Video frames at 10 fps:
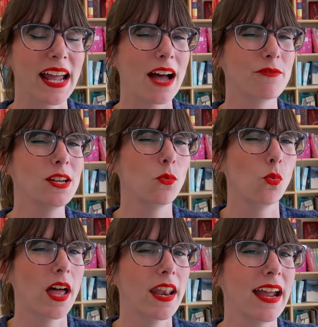I have knit
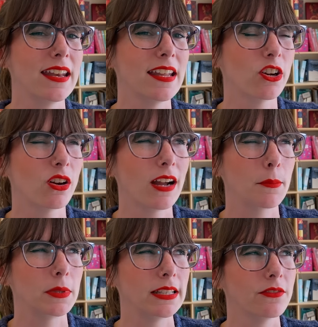one. I knit her, I
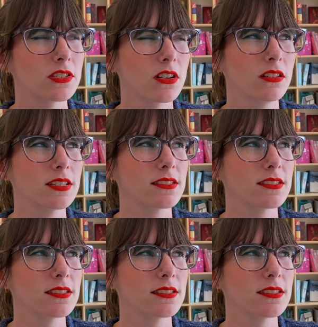believe it's called the